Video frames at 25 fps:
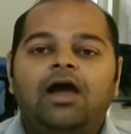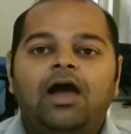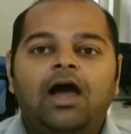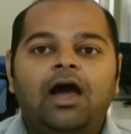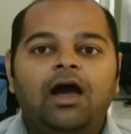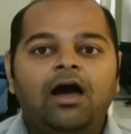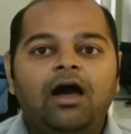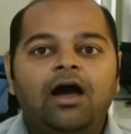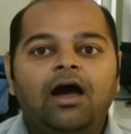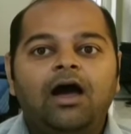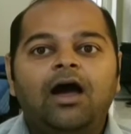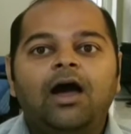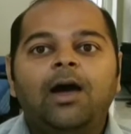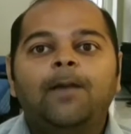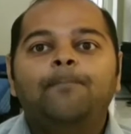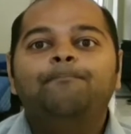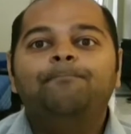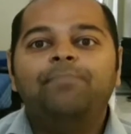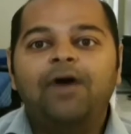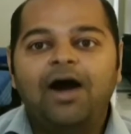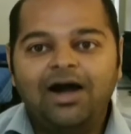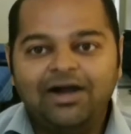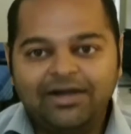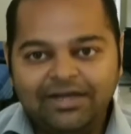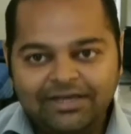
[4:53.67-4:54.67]

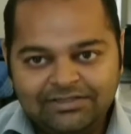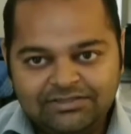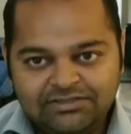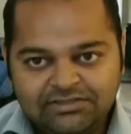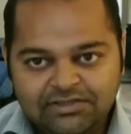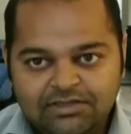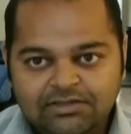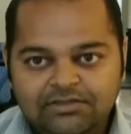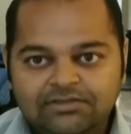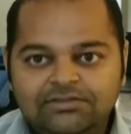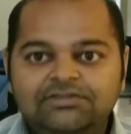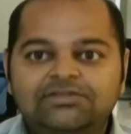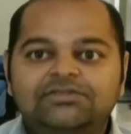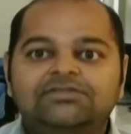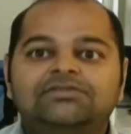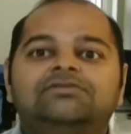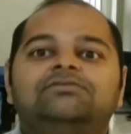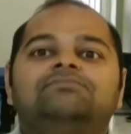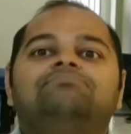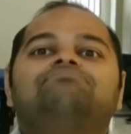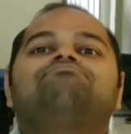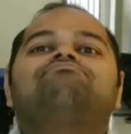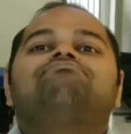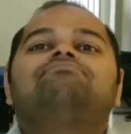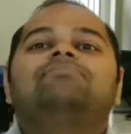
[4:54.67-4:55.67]
Parkinson's,
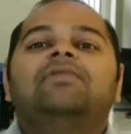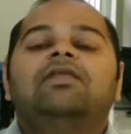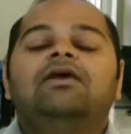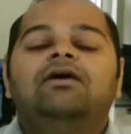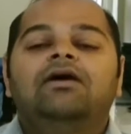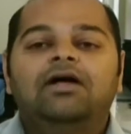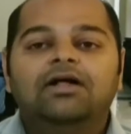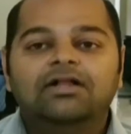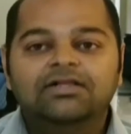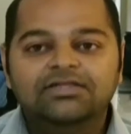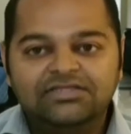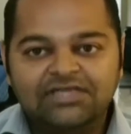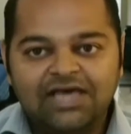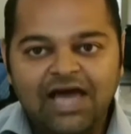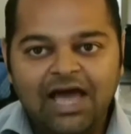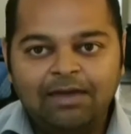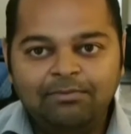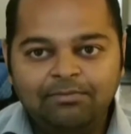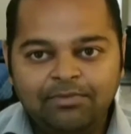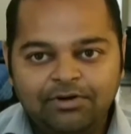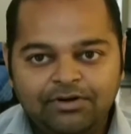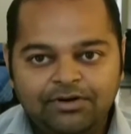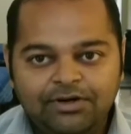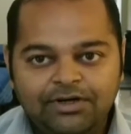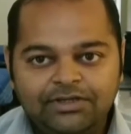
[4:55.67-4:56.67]

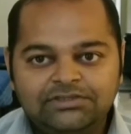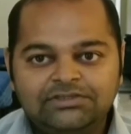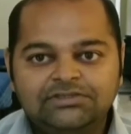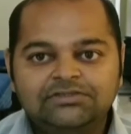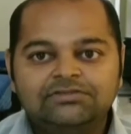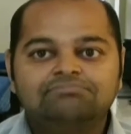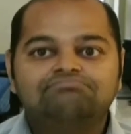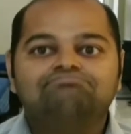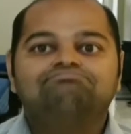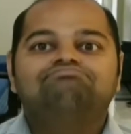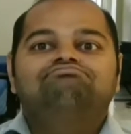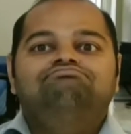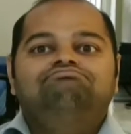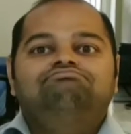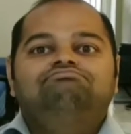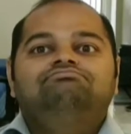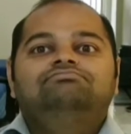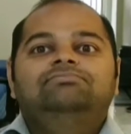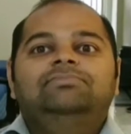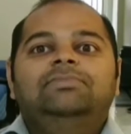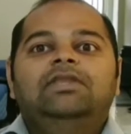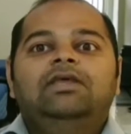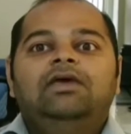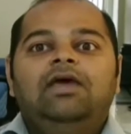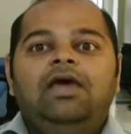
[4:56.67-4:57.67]
Alzheimer's,
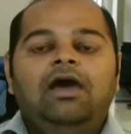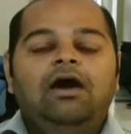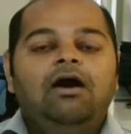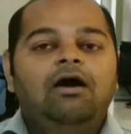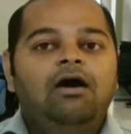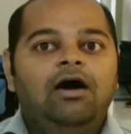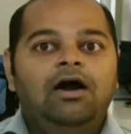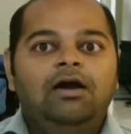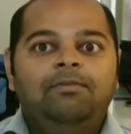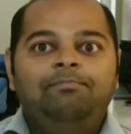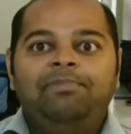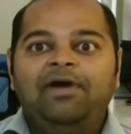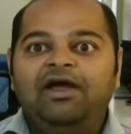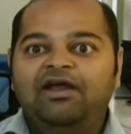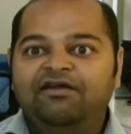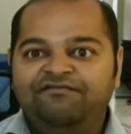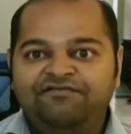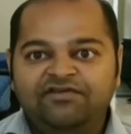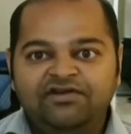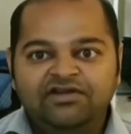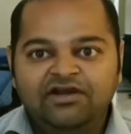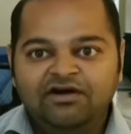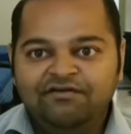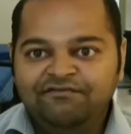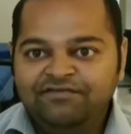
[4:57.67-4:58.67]
or
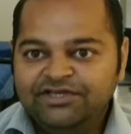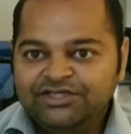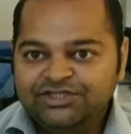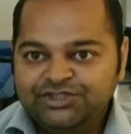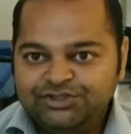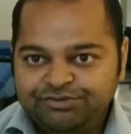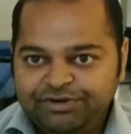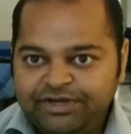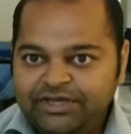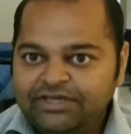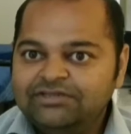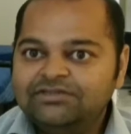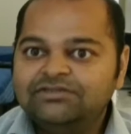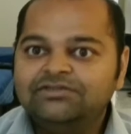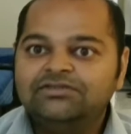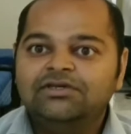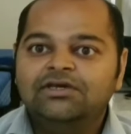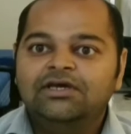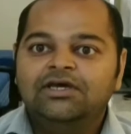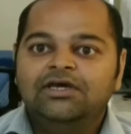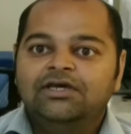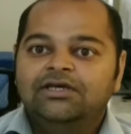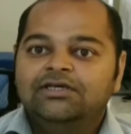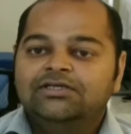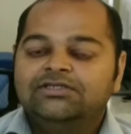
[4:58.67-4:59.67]
peripheral nerve injuries,
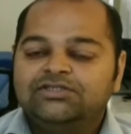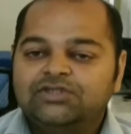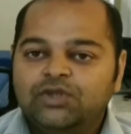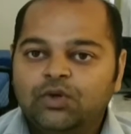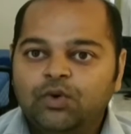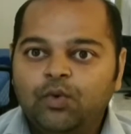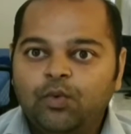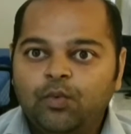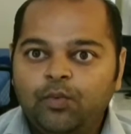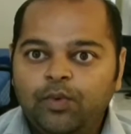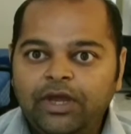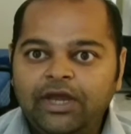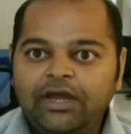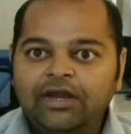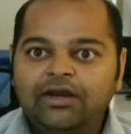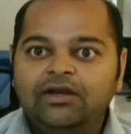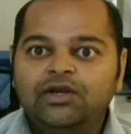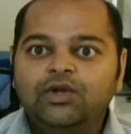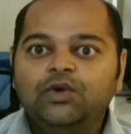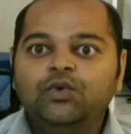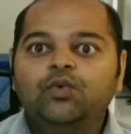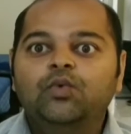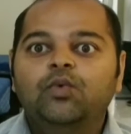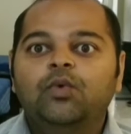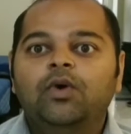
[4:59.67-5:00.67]
So we
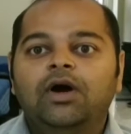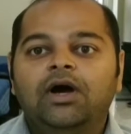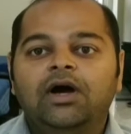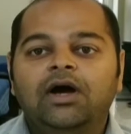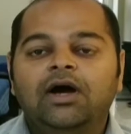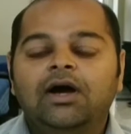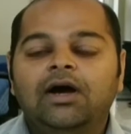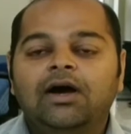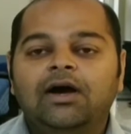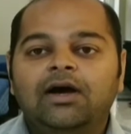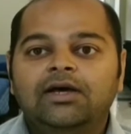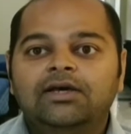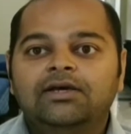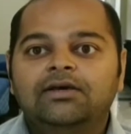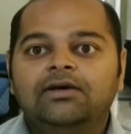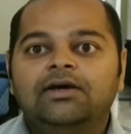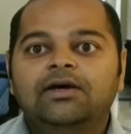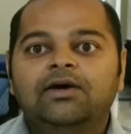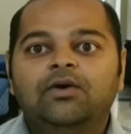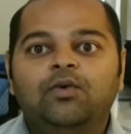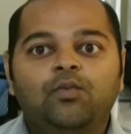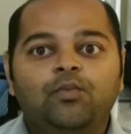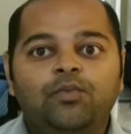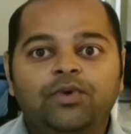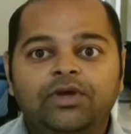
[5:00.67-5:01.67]
do
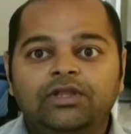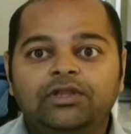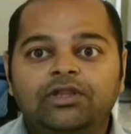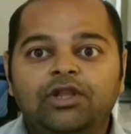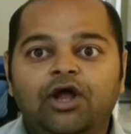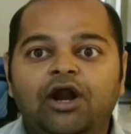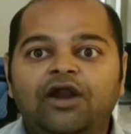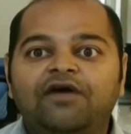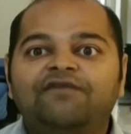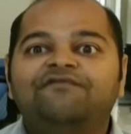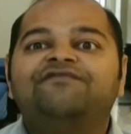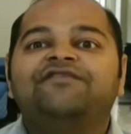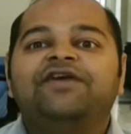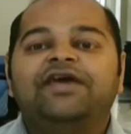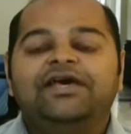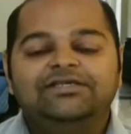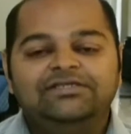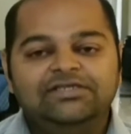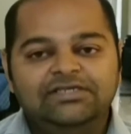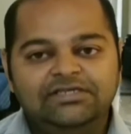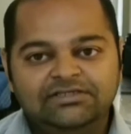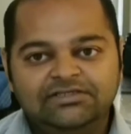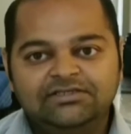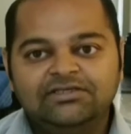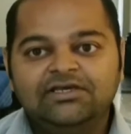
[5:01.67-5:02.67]
with a lot of
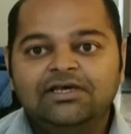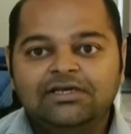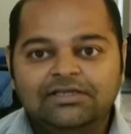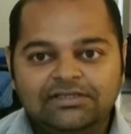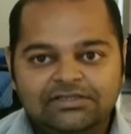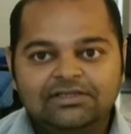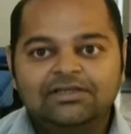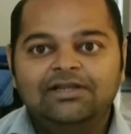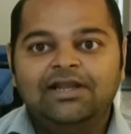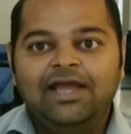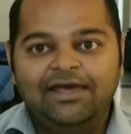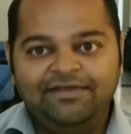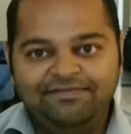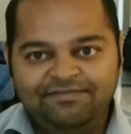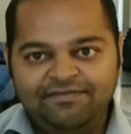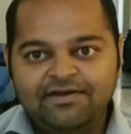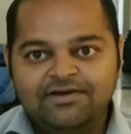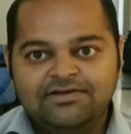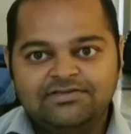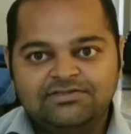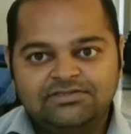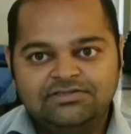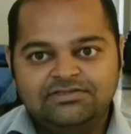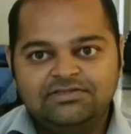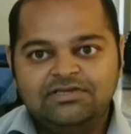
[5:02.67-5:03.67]
cases like
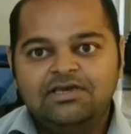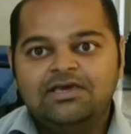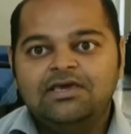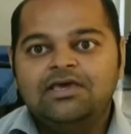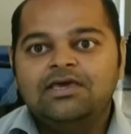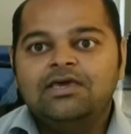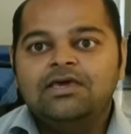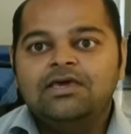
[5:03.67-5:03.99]
this.